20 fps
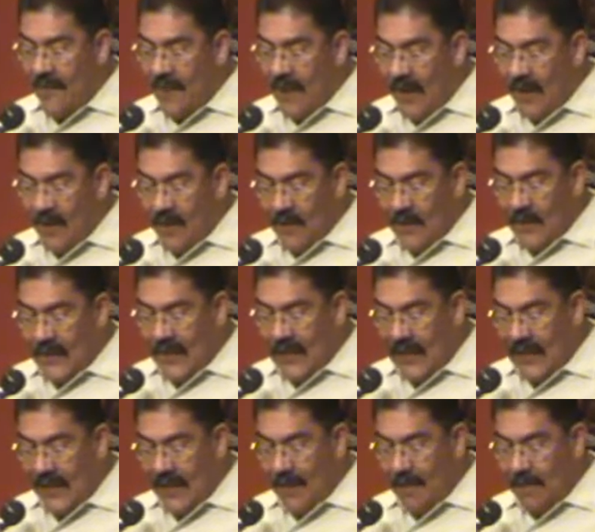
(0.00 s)
follow, and
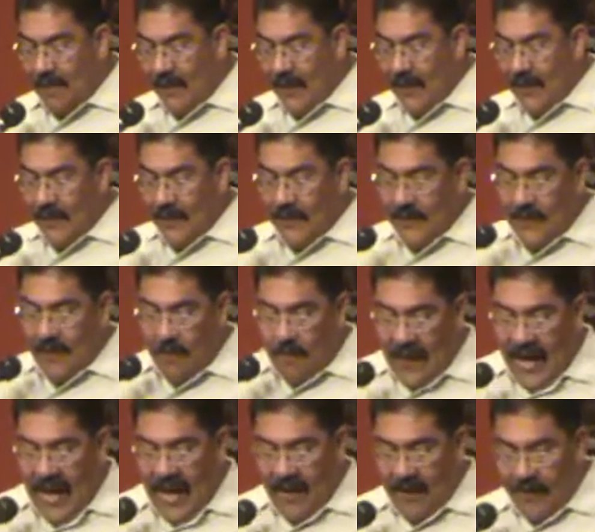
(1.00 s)
keep the
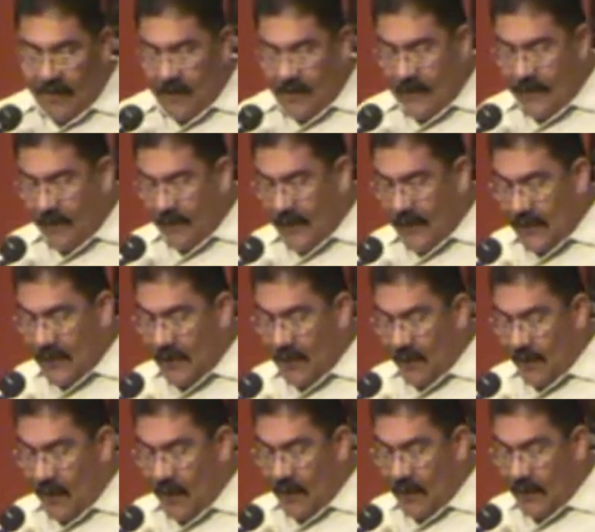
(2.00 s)
patterns of this
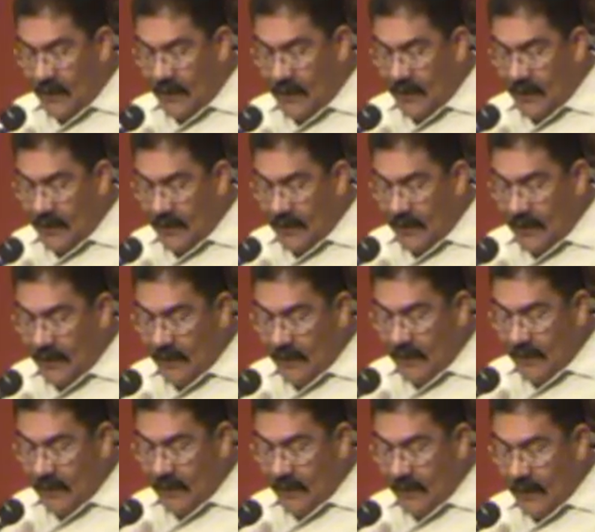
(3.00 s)
world.
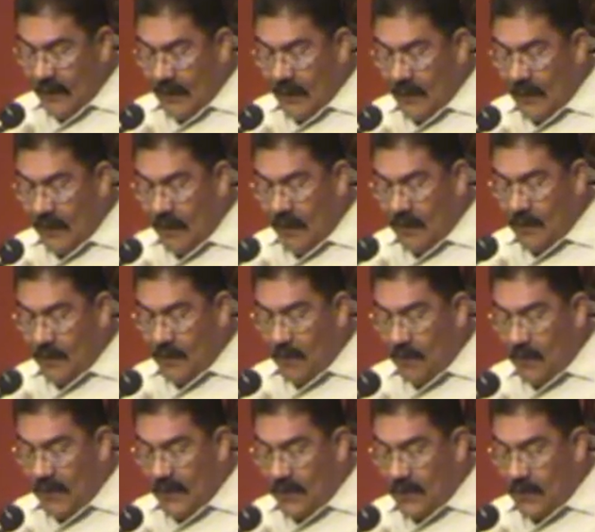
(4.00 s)
It also
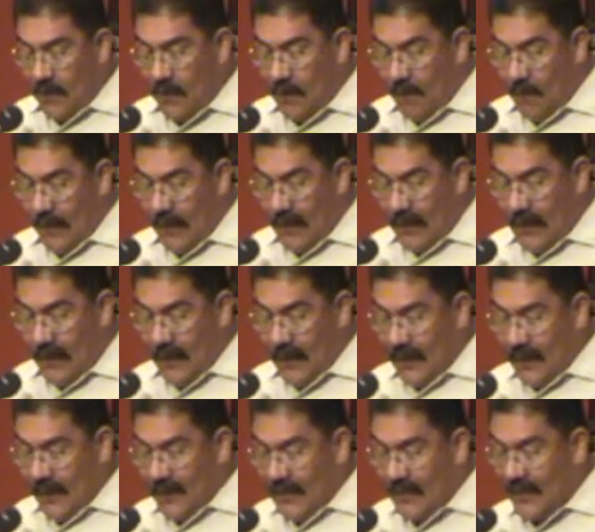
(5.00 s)
means to be
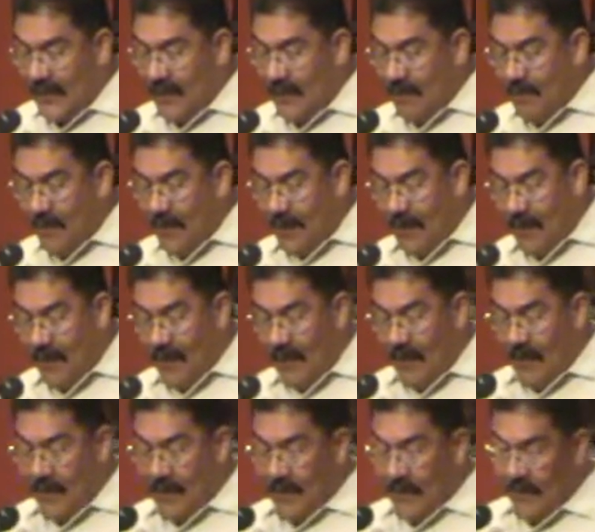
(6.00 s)

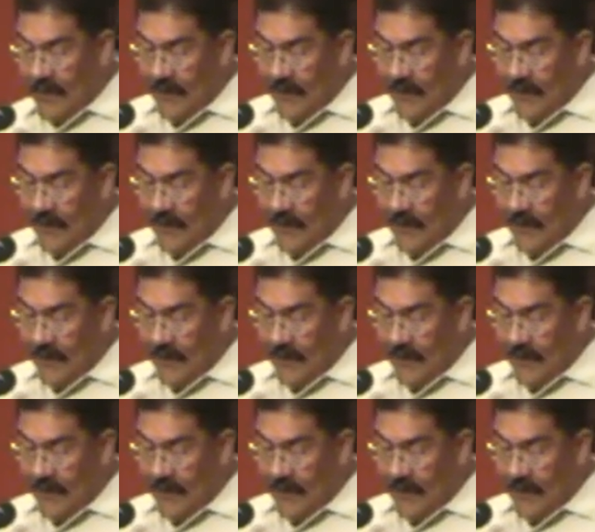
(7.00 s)
similar